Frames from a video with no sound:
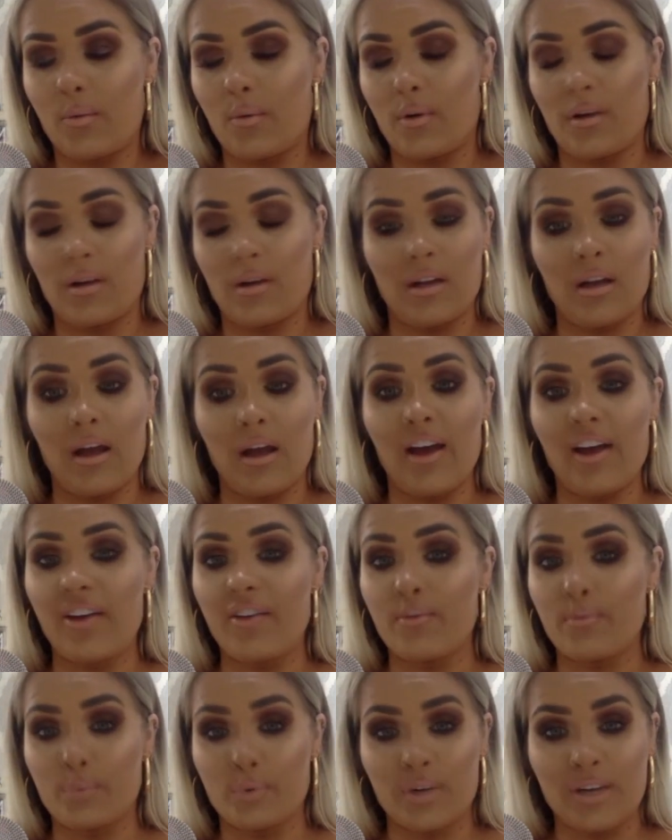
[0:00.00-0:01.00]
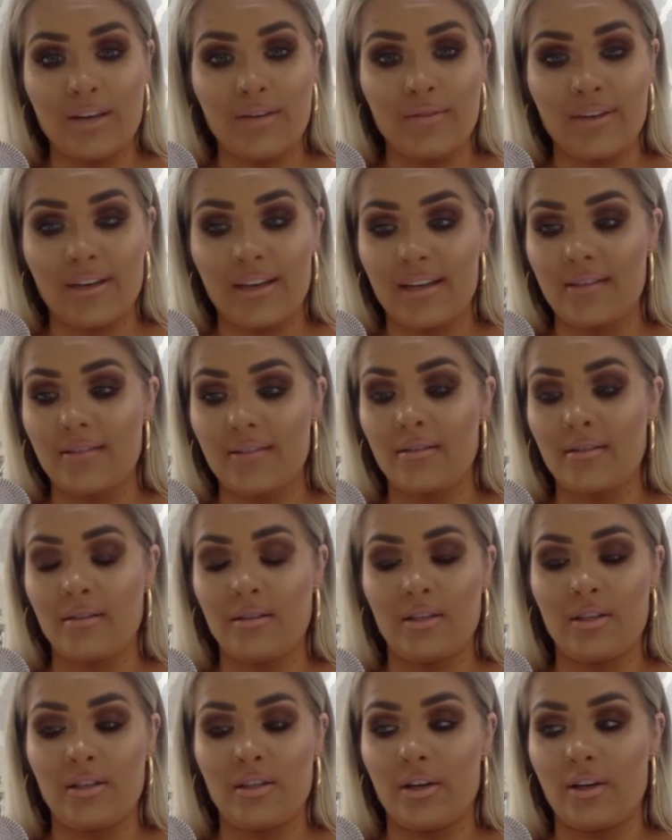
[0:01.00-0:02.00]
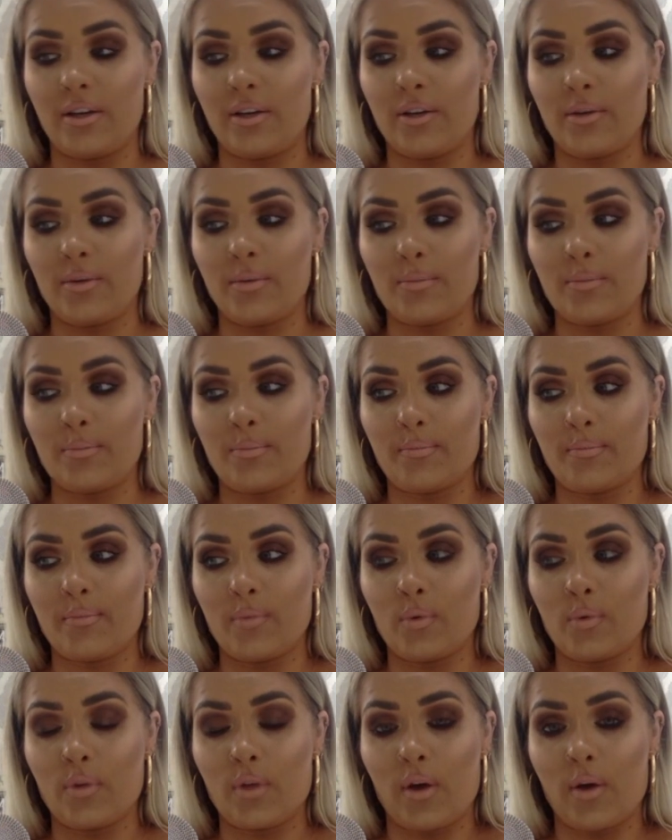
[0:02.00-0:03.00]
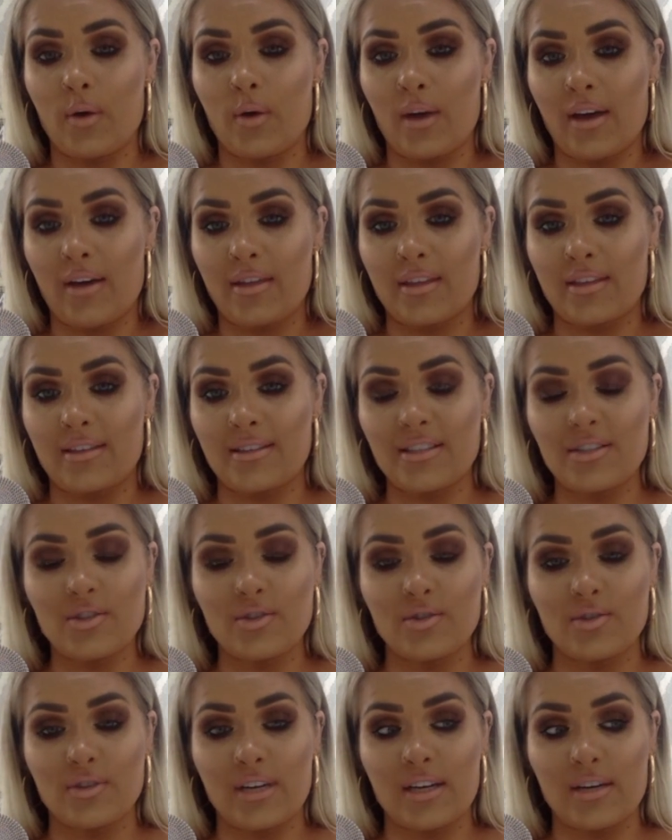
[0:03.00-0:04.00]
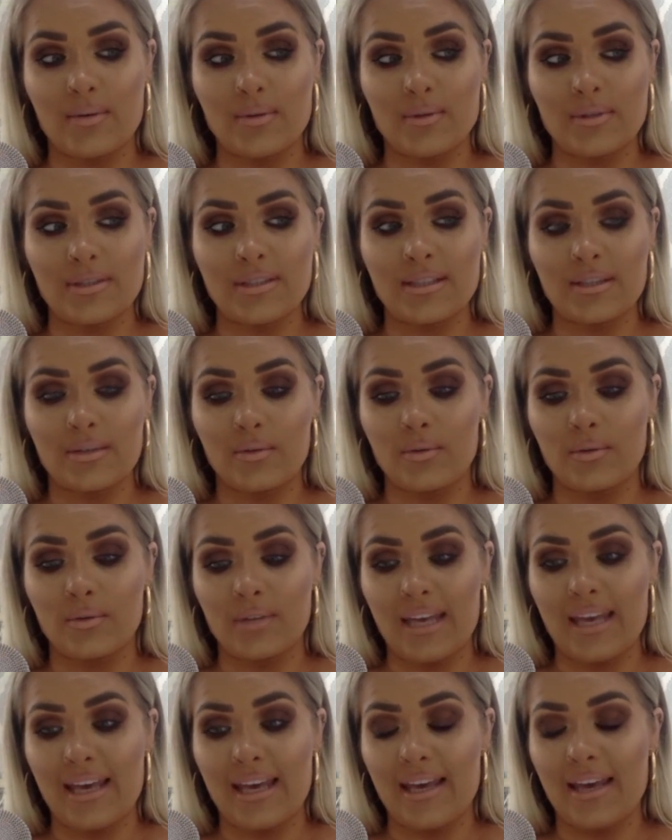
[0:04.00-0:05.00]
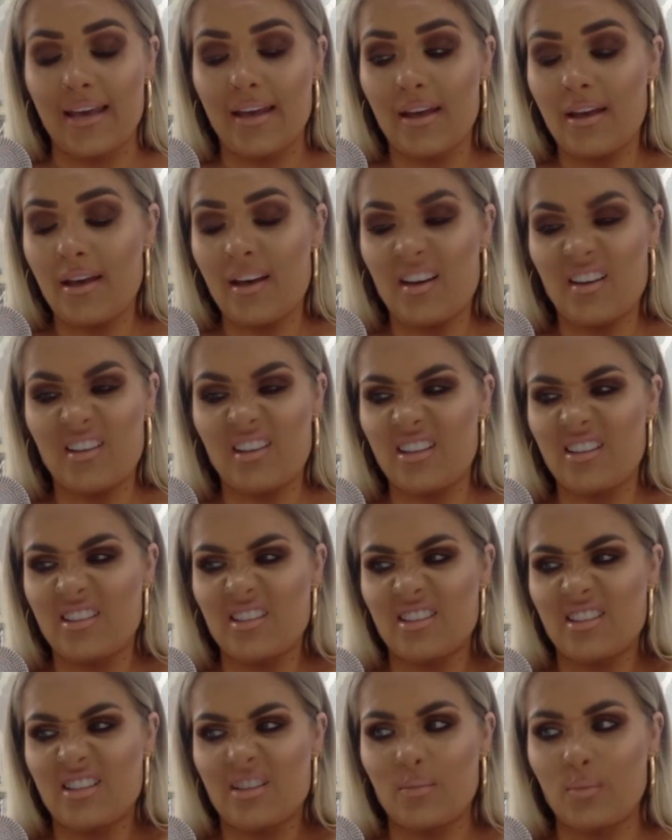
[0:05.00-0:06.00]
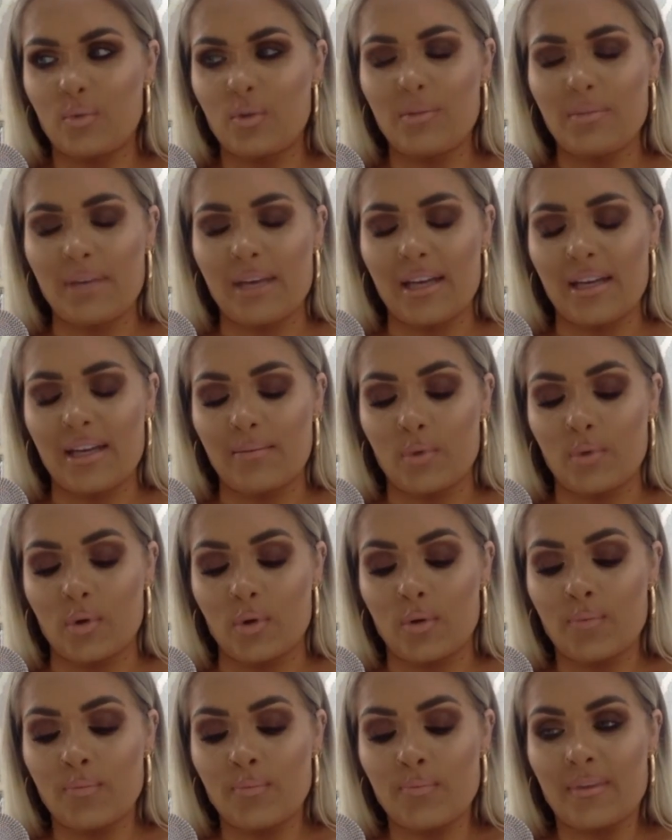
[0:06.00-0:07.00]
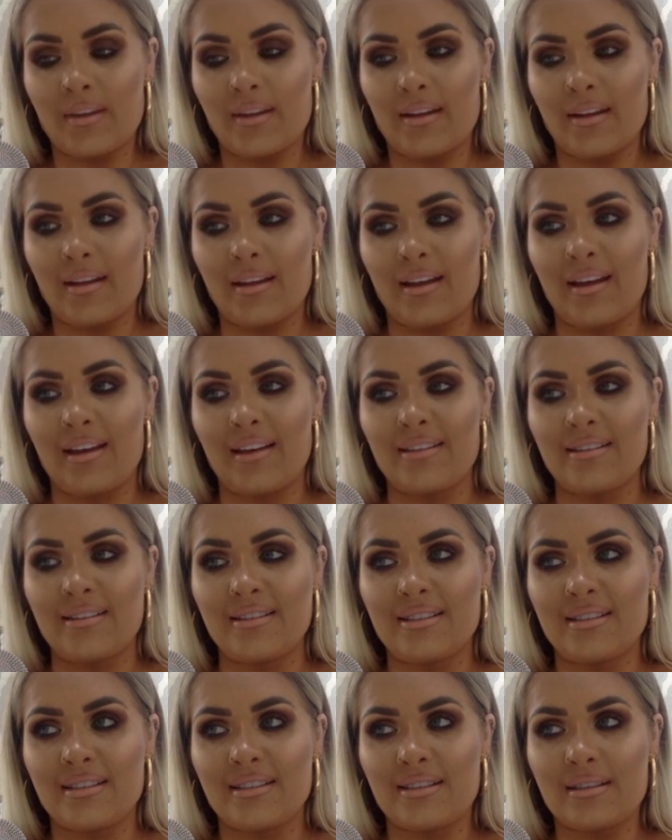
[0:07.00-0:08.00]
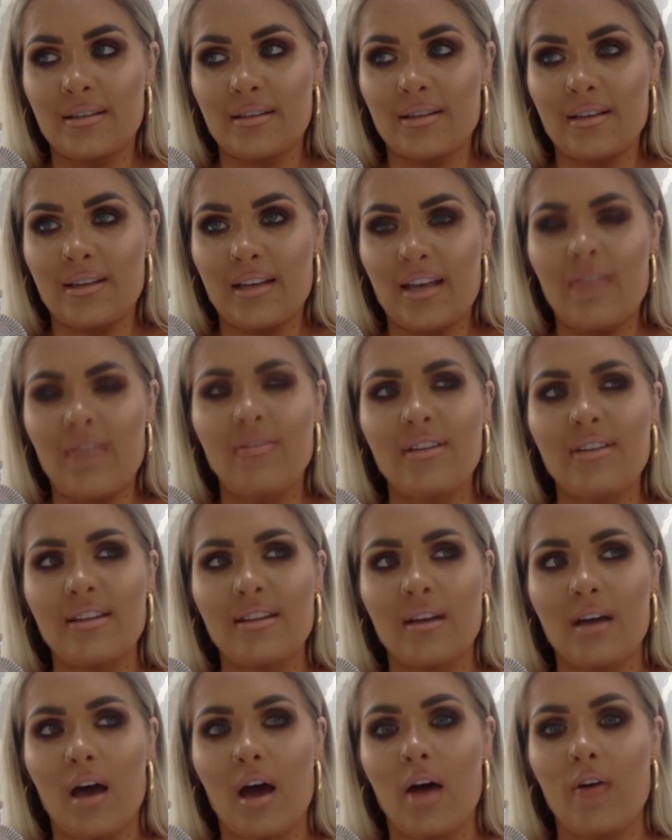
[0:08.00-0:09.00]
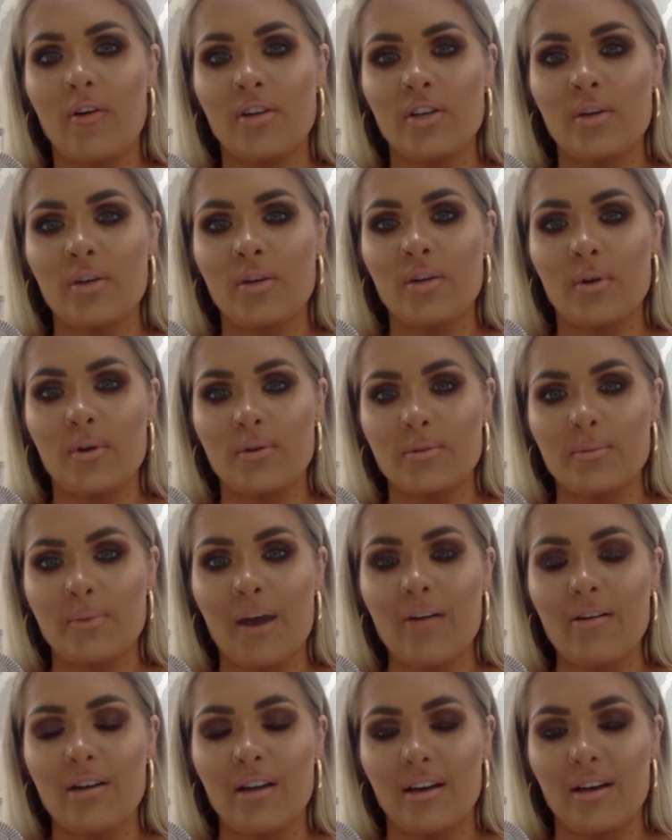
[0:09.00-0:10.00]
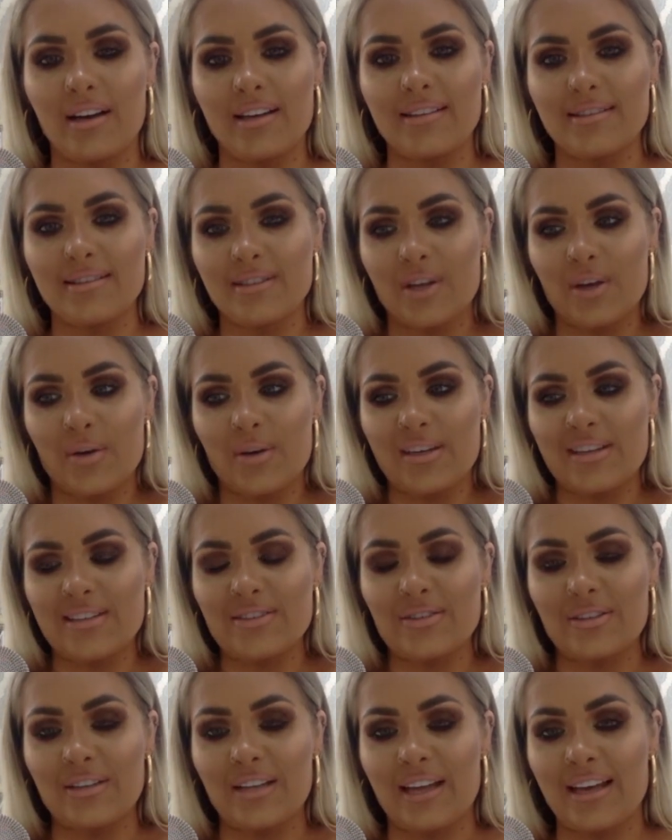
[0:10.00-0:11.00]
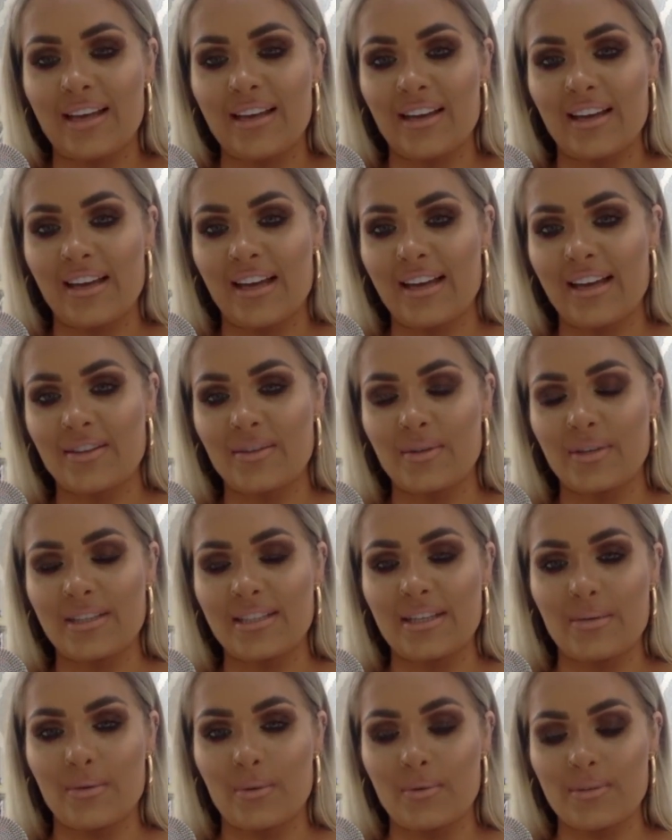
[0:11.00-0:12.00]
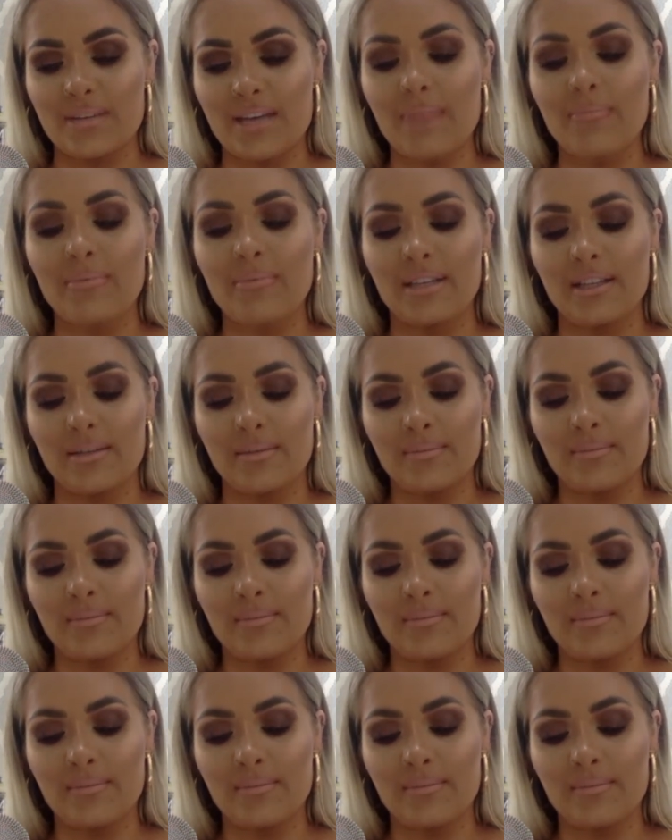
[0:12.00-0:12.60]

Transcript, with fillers: alive, breathing, you know. Although I had this injury, I was still here and I just didn't want to be anymore. And even in the car, I knew I was paralyzed. So it's not like I had no idea what was happening.